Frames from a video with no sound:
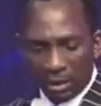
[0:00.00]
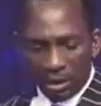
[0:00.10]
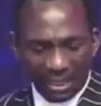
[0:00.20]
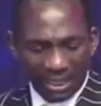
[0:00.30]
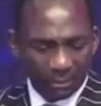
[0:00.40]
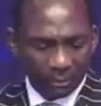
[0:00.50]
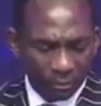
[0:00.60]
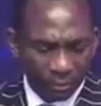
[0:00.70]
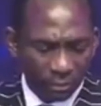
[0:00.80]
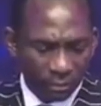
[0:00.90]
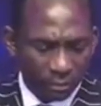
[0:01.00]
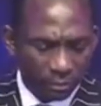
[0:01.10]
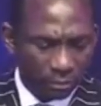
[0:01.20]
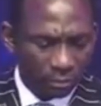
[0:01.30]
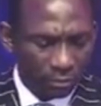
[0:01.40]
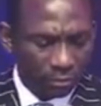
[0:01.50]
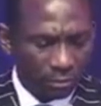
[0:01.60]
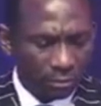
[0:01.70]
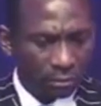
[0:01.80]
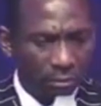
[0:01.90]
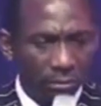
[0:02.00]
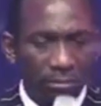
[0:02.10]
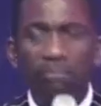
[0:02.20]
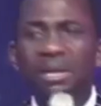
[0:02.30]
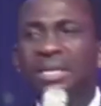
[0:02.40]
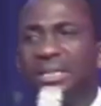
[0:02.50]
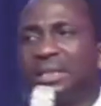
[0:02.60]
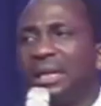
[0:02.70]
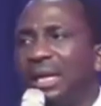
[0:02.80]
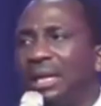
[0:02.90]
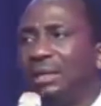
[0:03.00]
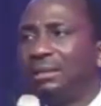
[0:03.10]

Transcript: The Bible made it clear